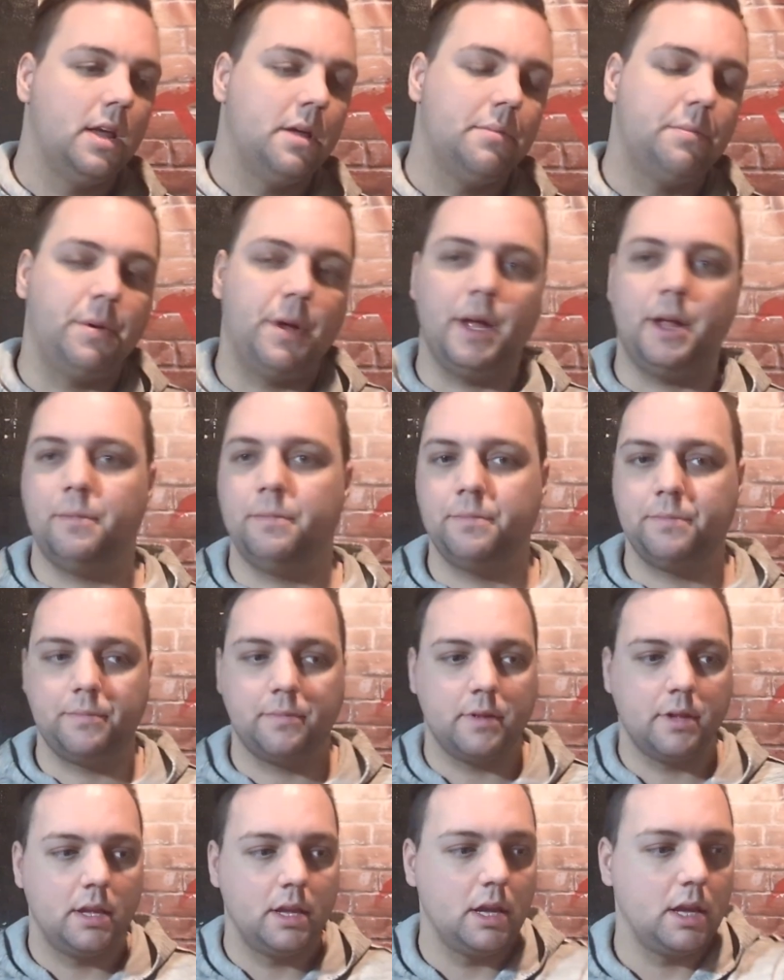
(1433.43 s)
But
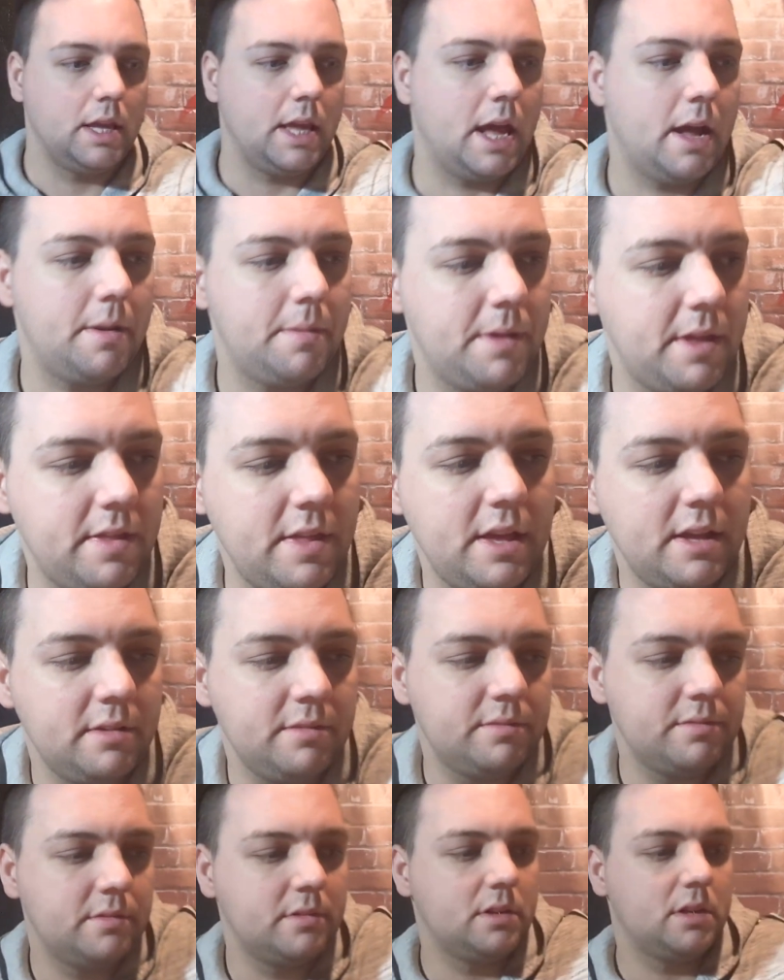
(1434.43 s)
yeah, and
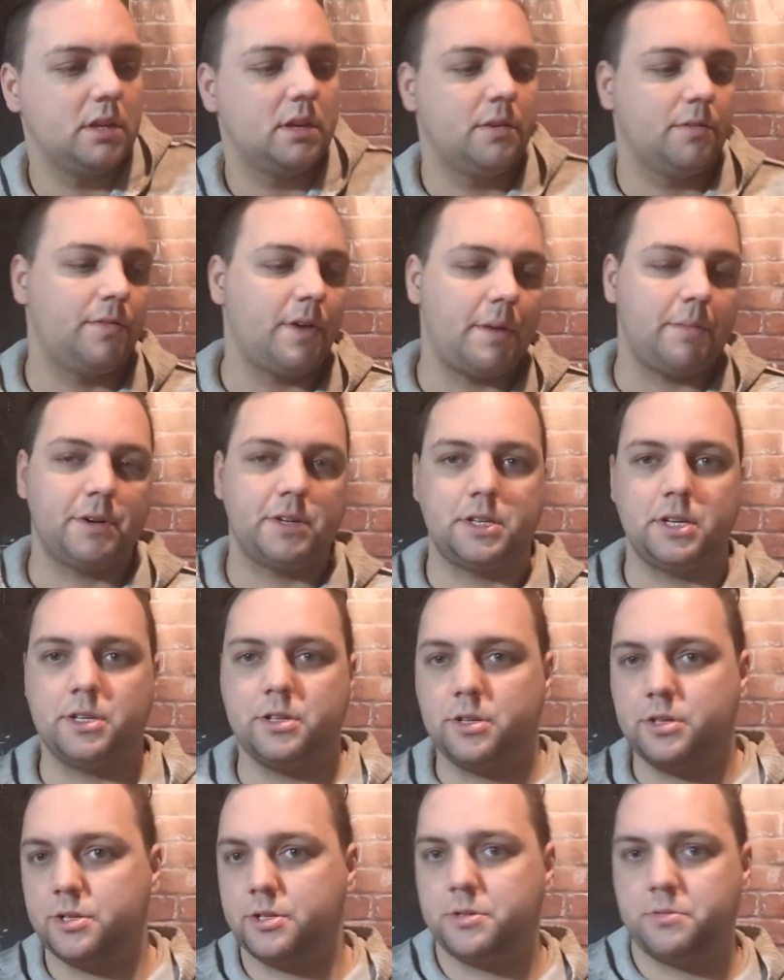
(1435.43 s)
then fabric
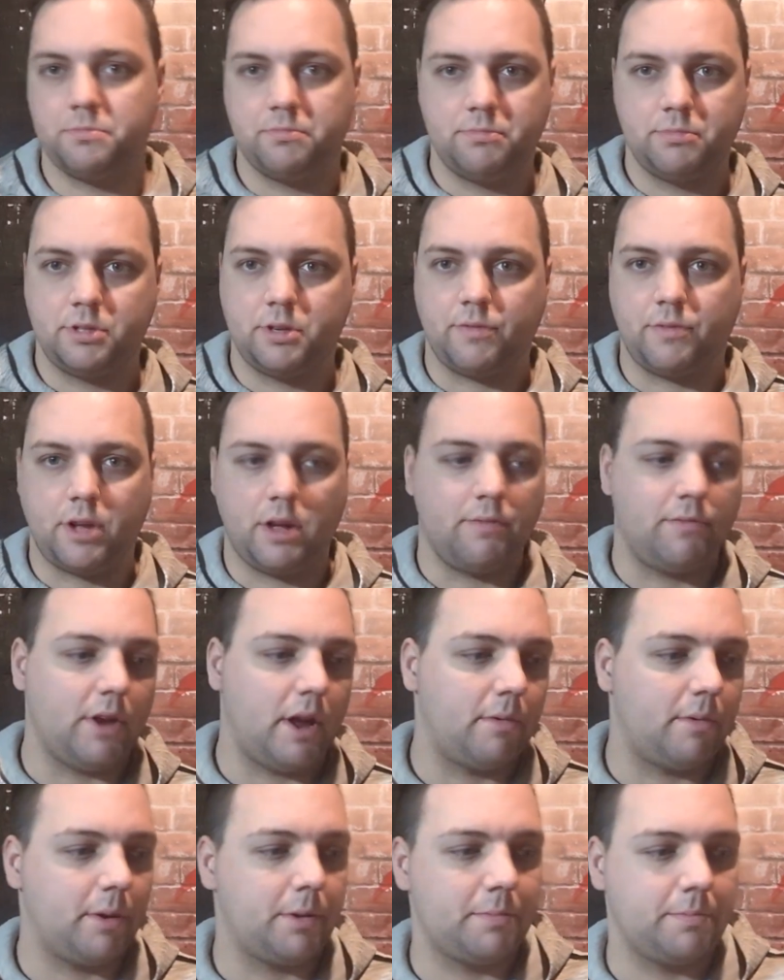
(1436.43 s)
scissors, stuff to cut
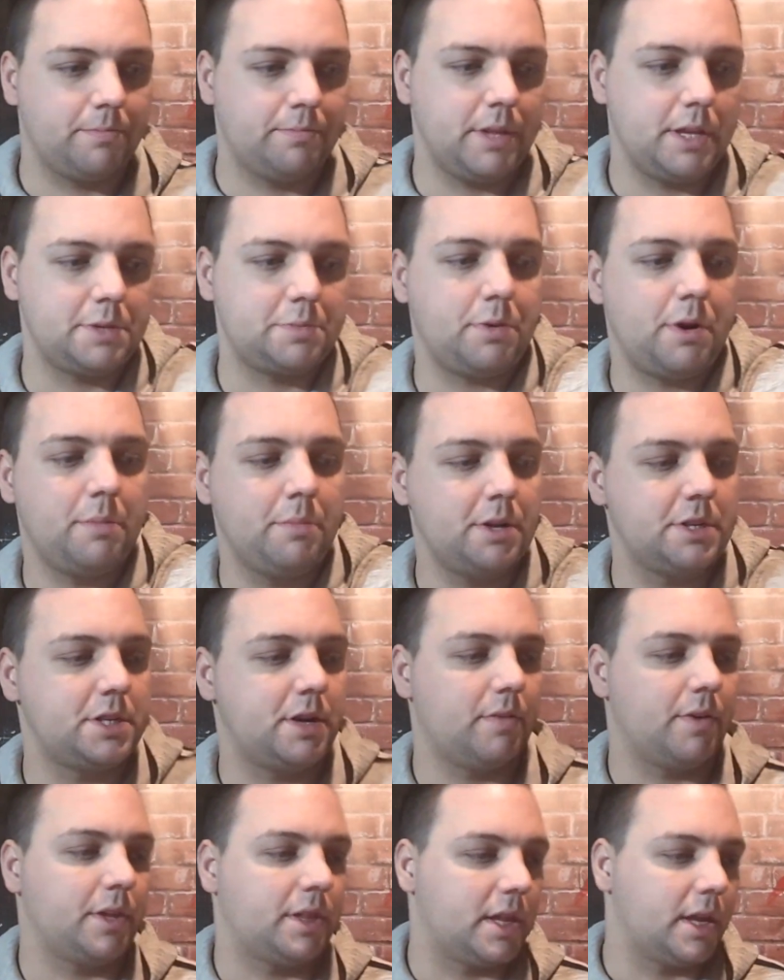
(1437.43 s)
fabric. That's pretty much
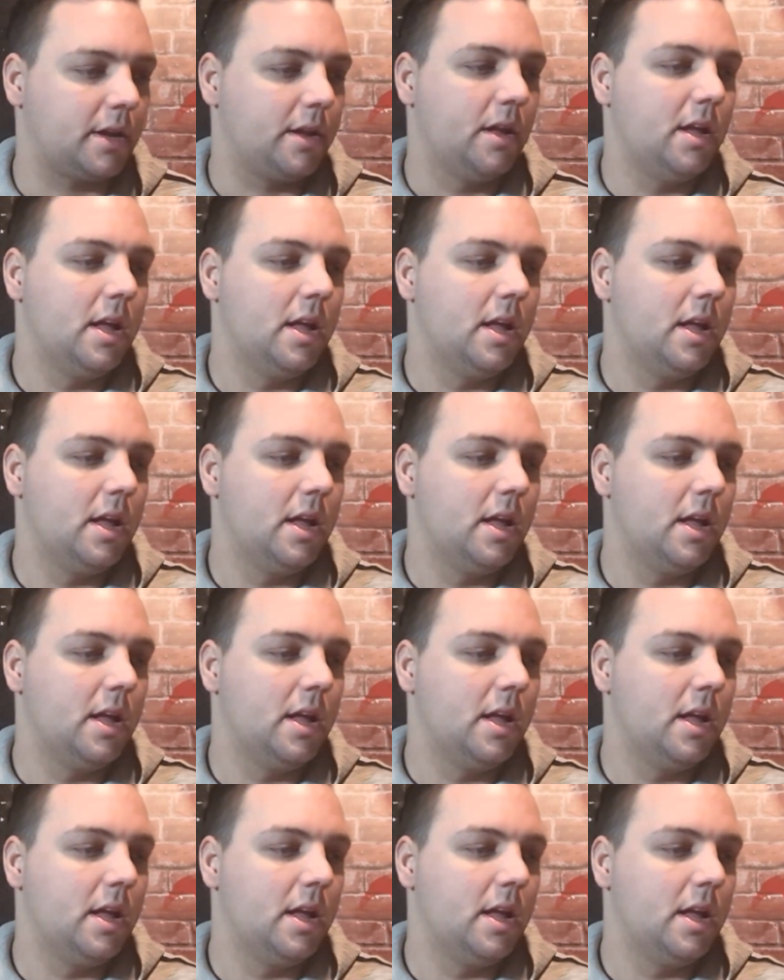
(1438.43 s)
everything.